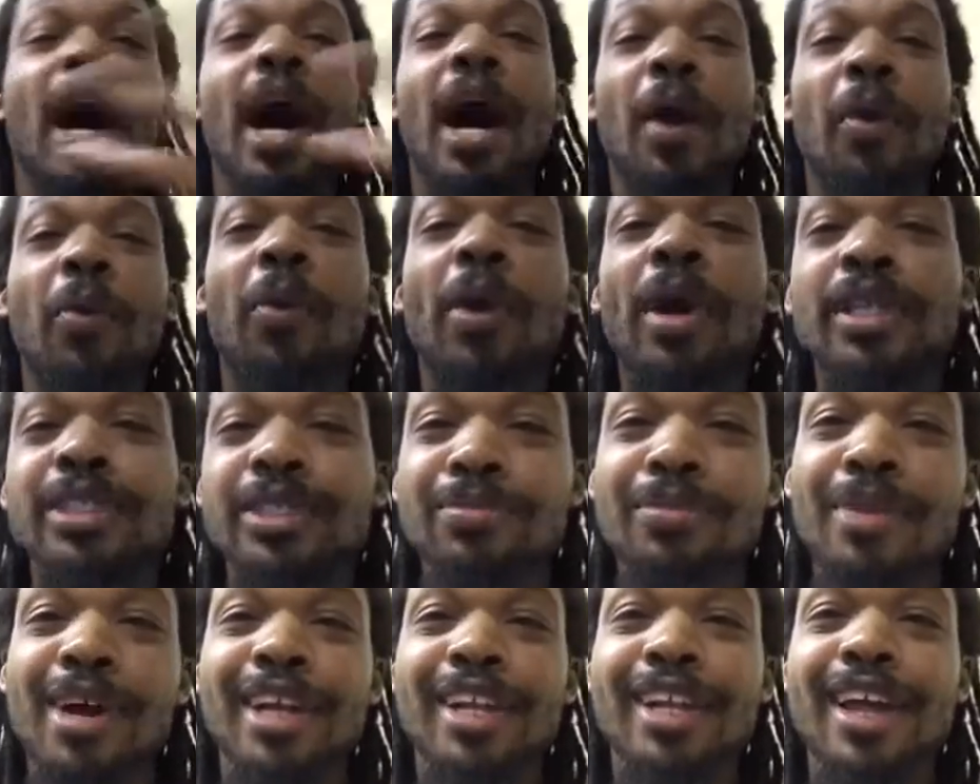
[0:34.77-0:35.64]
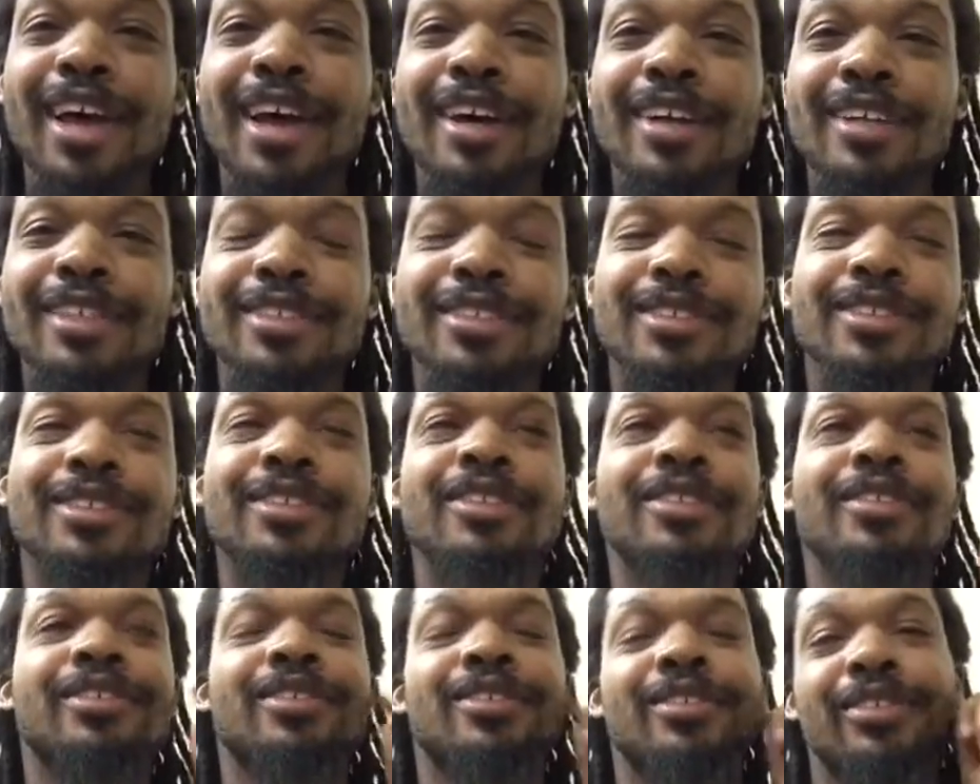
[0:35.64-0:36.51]
I washed my
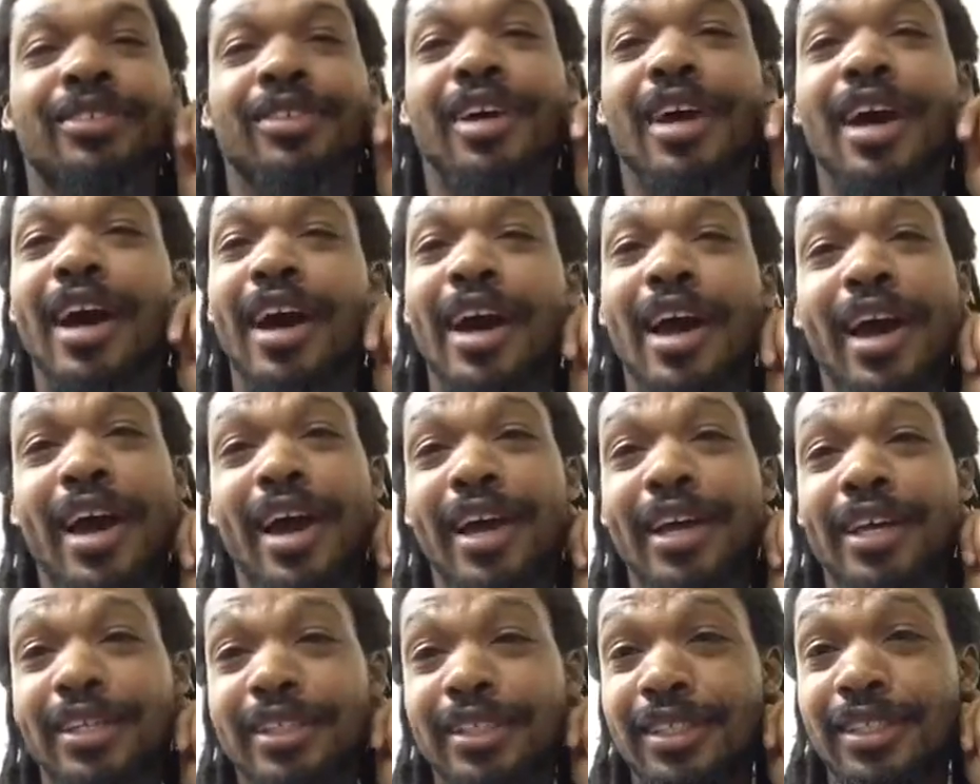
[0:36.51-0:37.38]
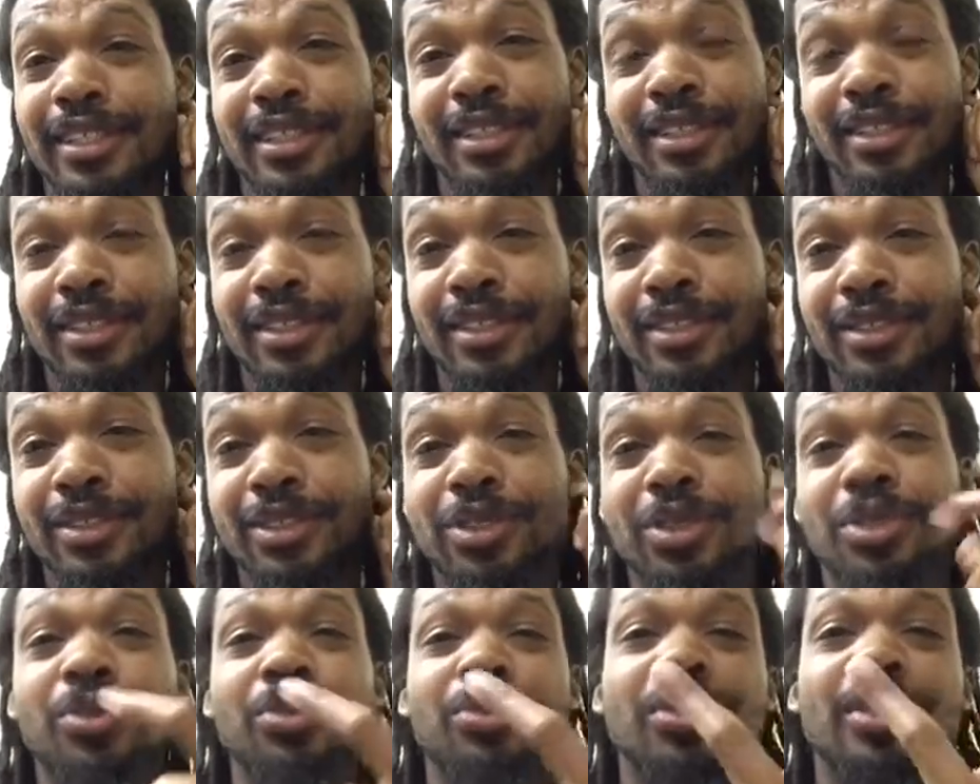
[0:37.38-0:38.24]
locks, I had
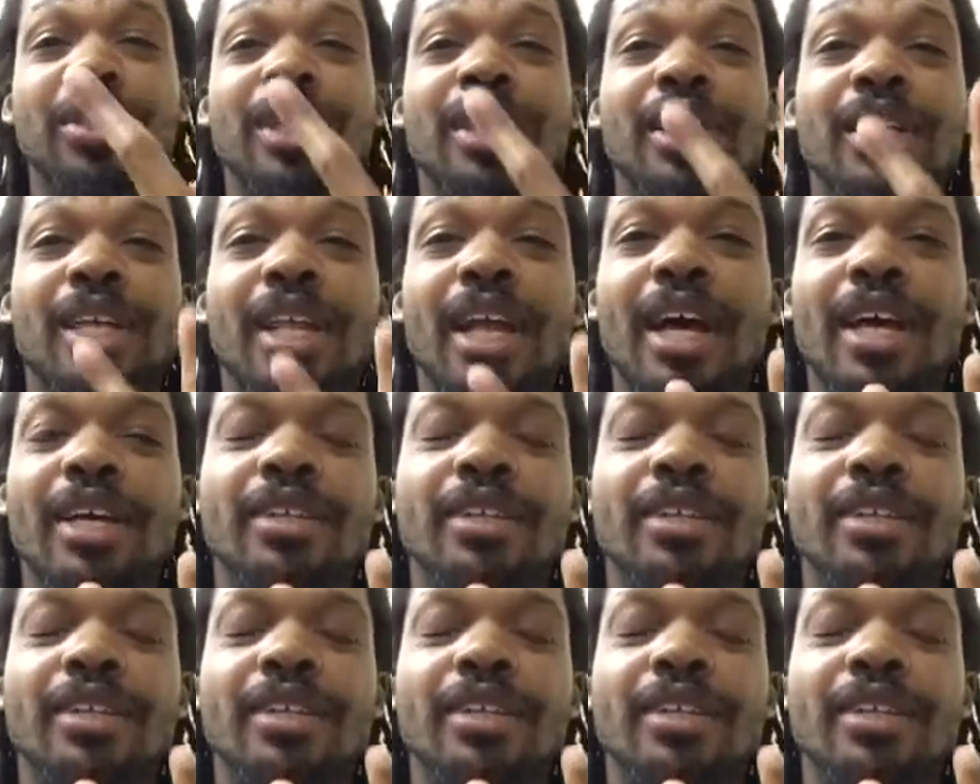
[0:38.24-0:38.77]
two thick